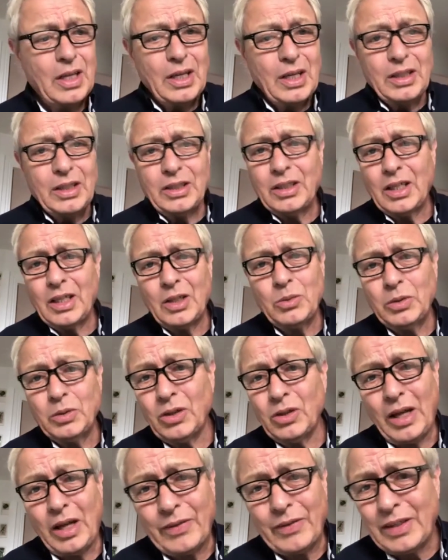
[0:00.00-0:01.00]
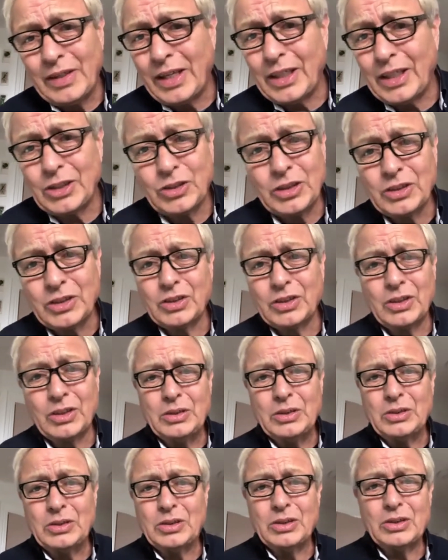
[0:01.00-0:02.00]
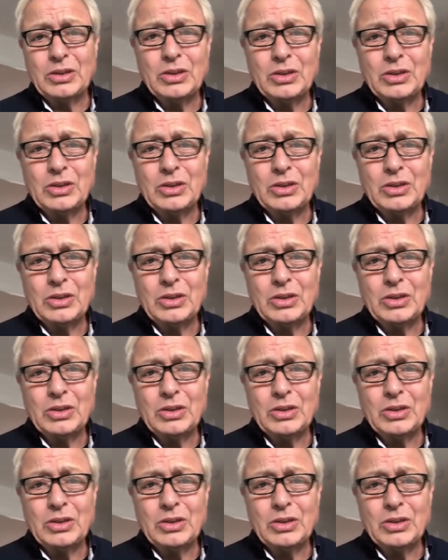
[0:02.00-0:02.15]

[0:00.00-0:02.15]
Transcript: You know, you'll have electric scooters.